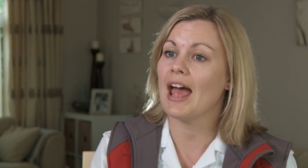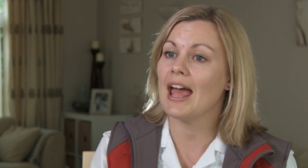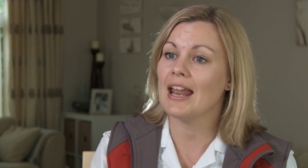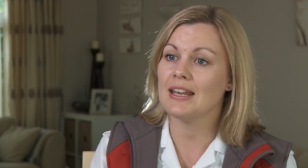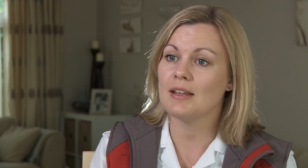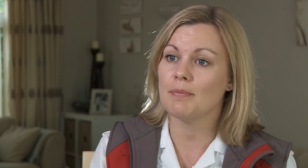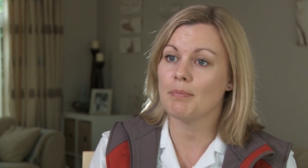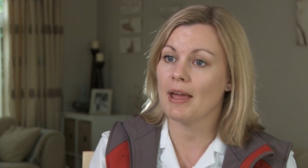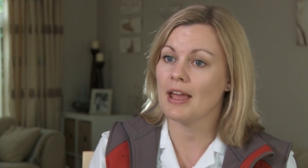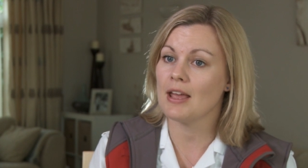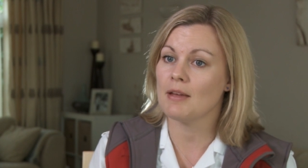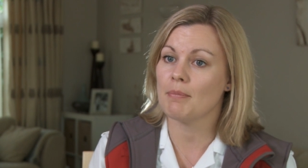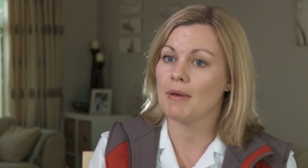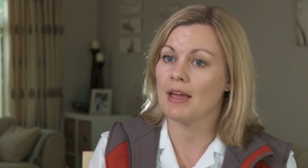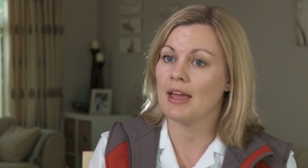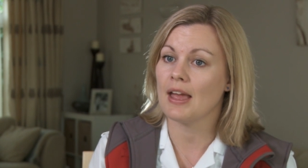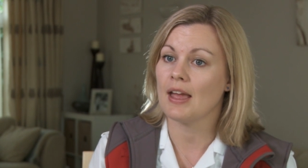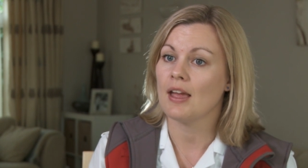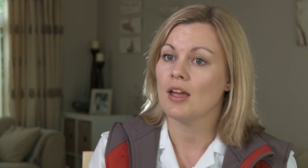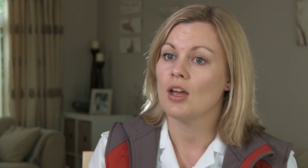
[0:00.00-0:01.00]
any
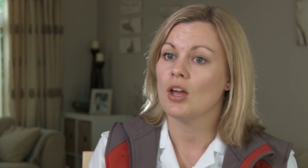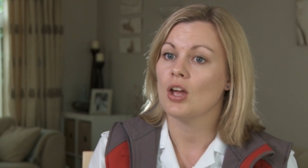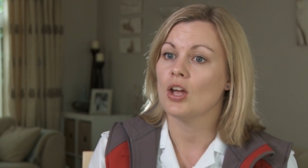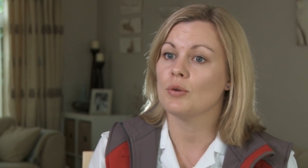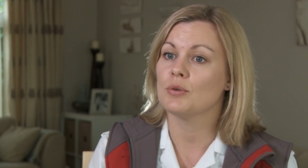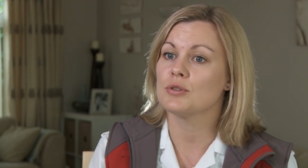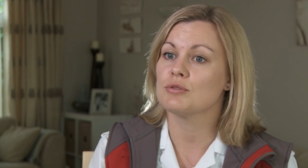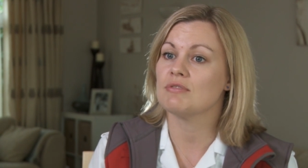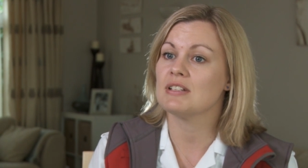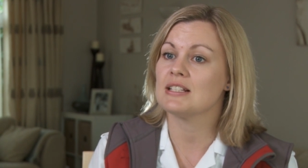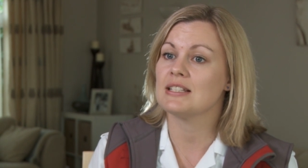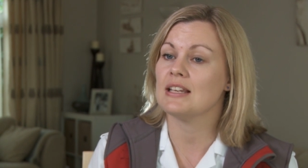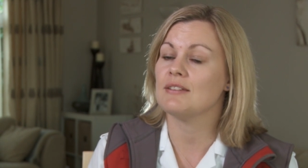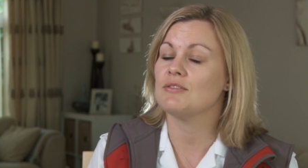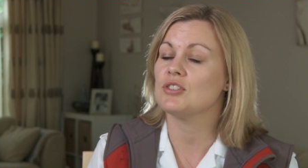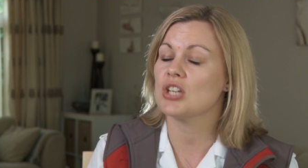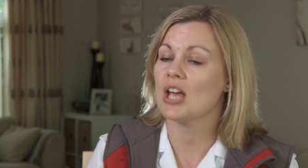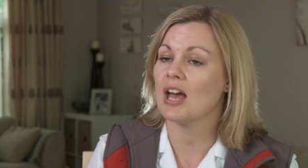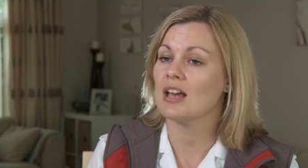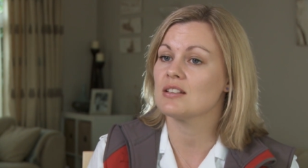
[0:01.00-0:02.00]
baby who has
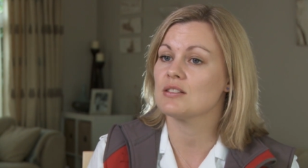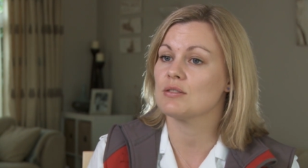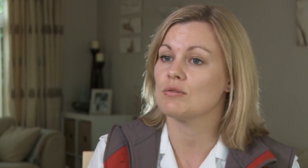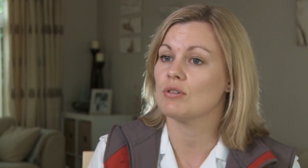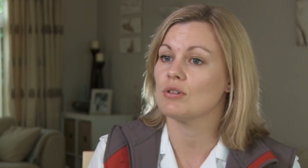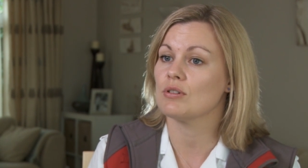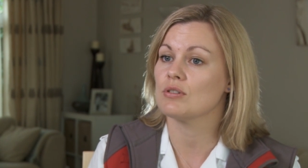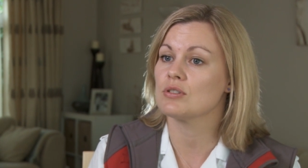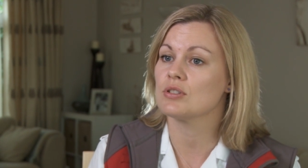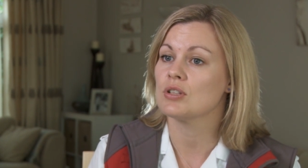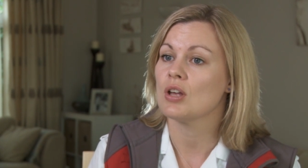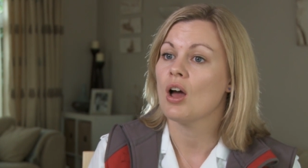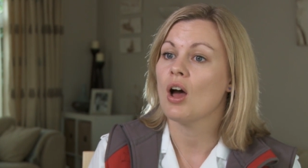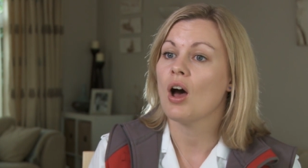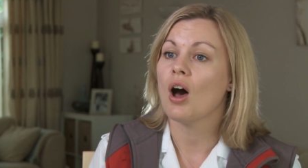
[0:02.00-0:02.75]
received chest thrusts